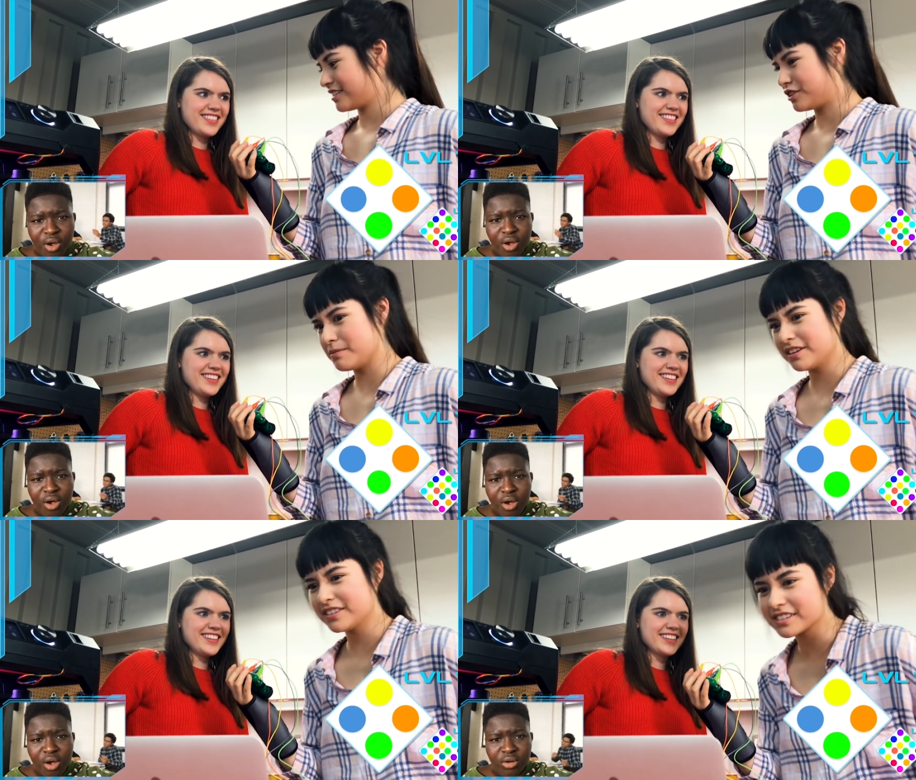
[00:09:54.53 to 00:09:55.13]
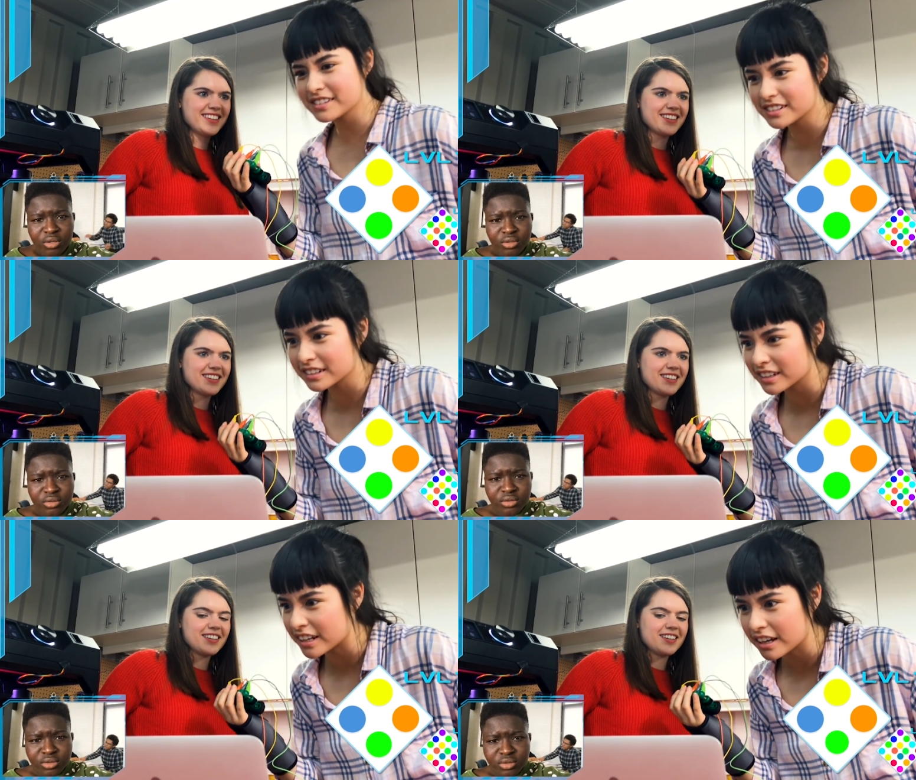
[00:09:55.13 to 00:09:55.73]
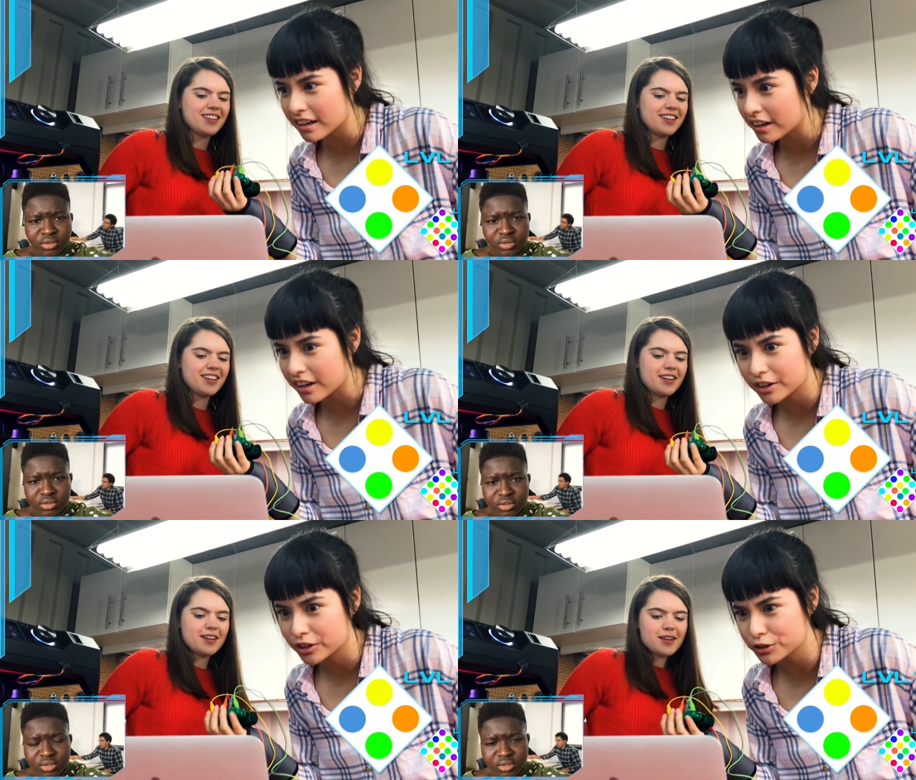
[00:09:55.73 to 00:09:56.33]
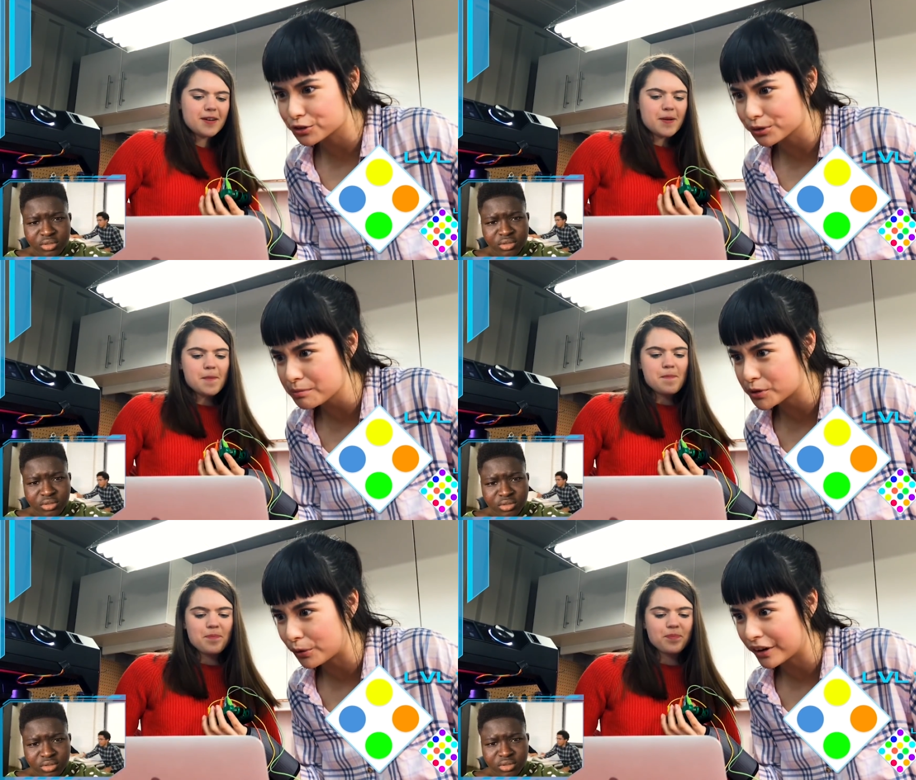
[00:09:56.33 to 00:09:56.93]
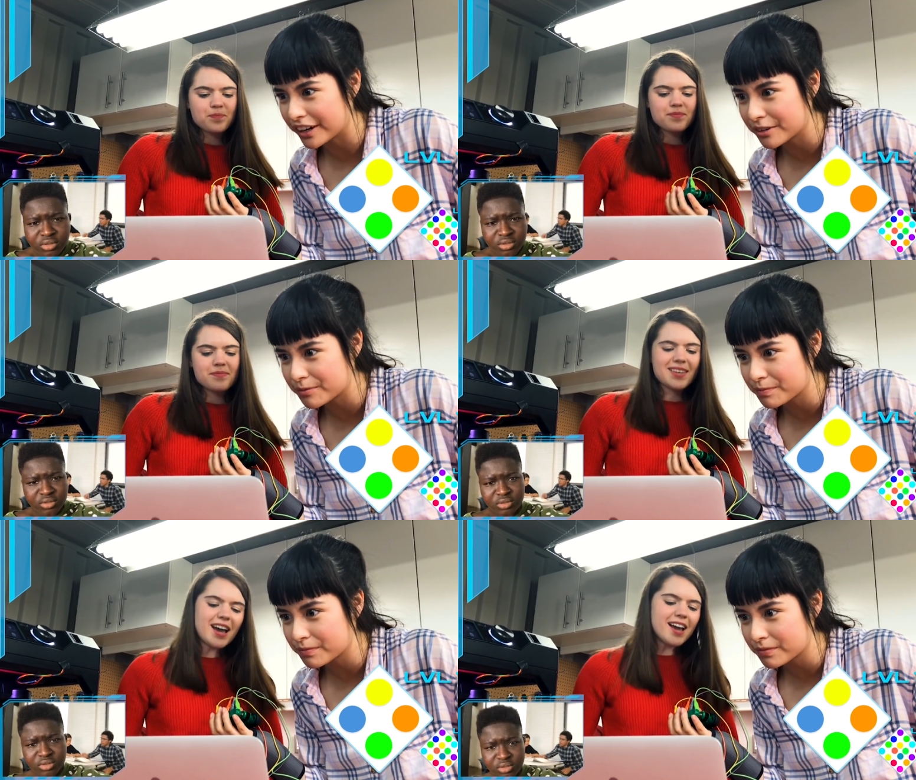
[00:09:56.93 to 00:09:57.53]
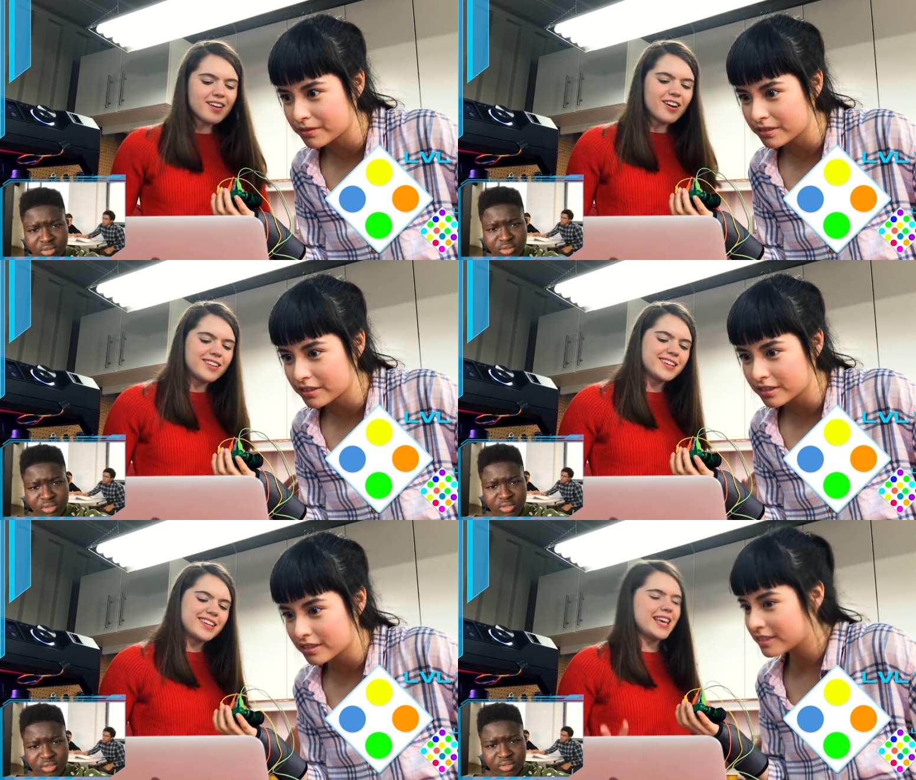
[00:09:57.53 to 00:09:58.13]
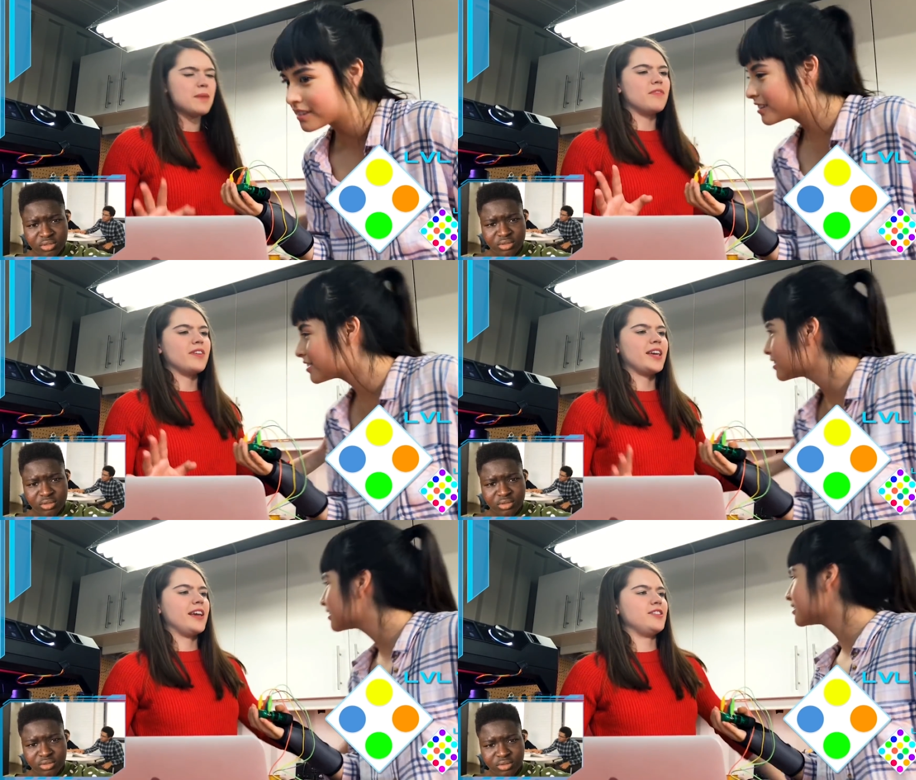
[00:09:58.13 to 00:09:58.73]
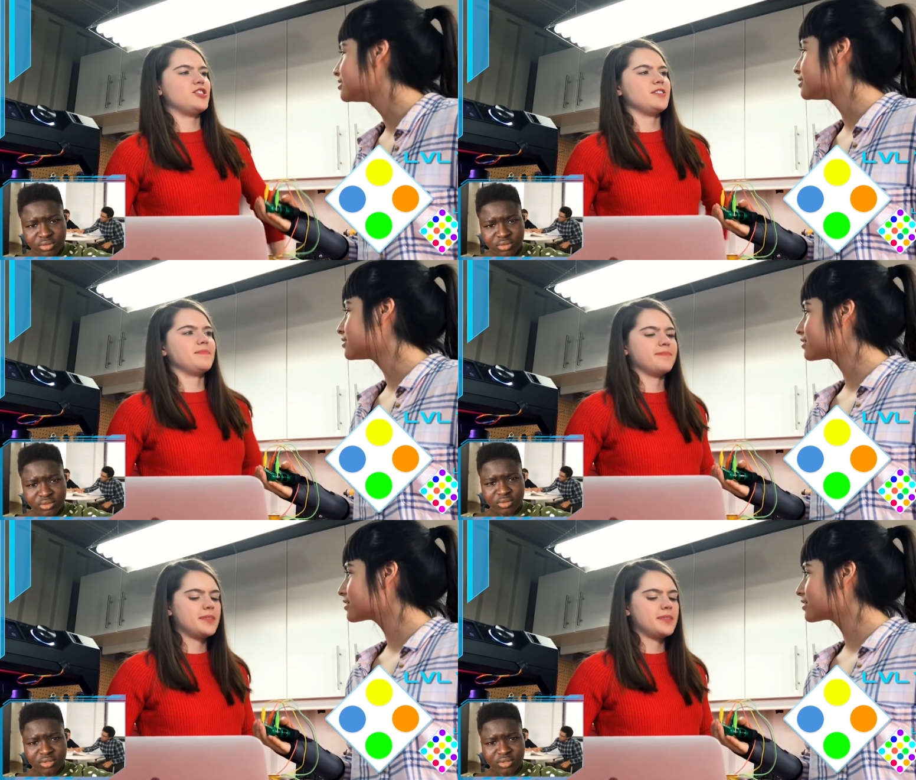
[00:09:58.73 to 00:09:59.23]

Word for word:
Speaker 1: You made this into, like, your dream toy. I call it gamification.